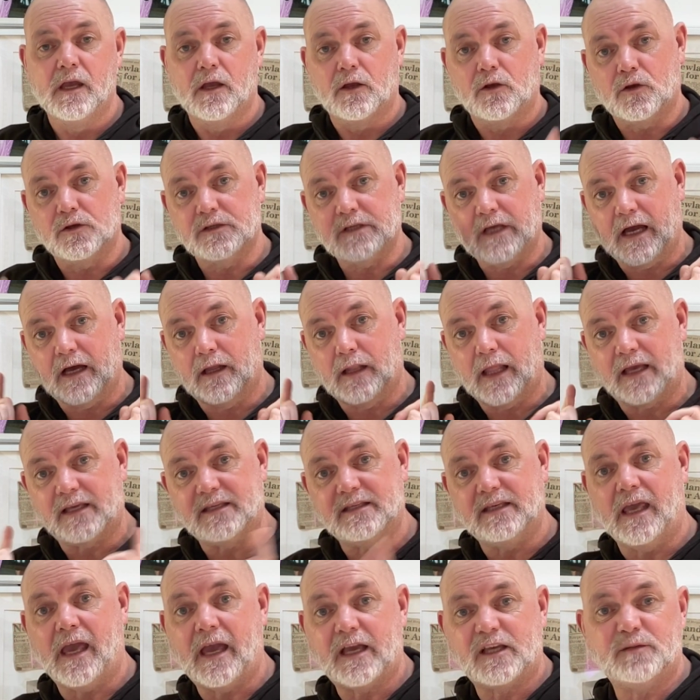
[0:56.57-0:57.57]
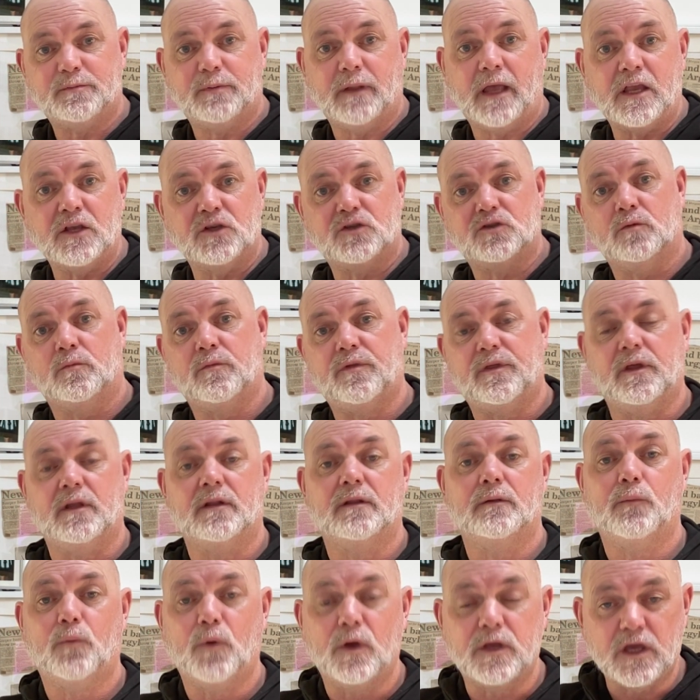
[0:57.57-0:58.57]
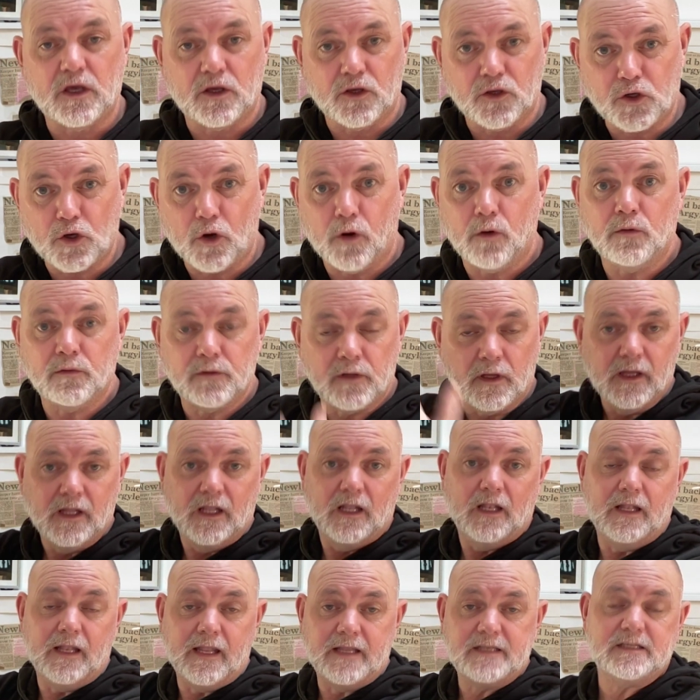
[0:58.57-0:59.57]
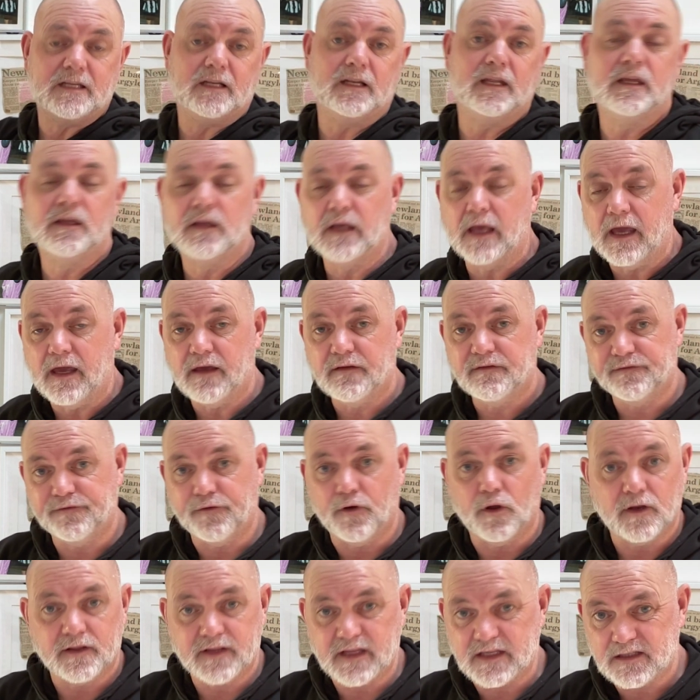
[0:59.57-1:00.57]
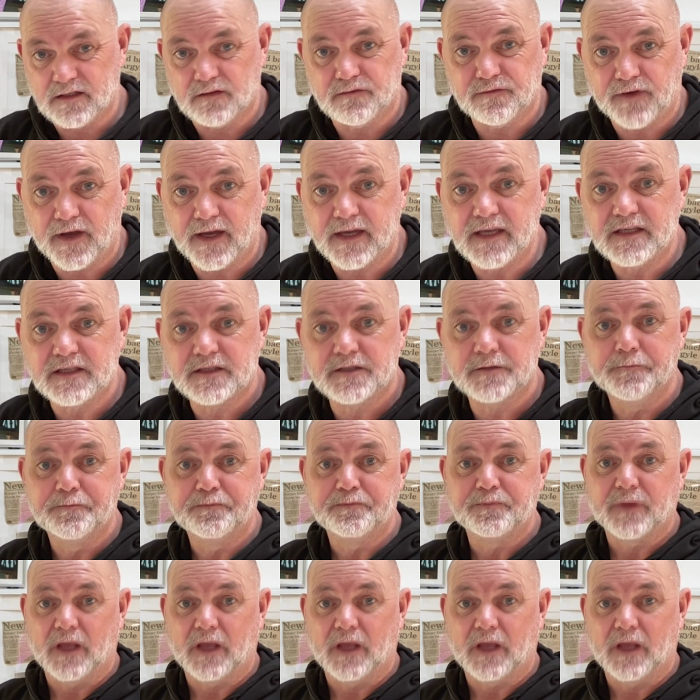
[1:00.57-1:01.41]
because I'll actually explain something where you can go and literally follow this advice.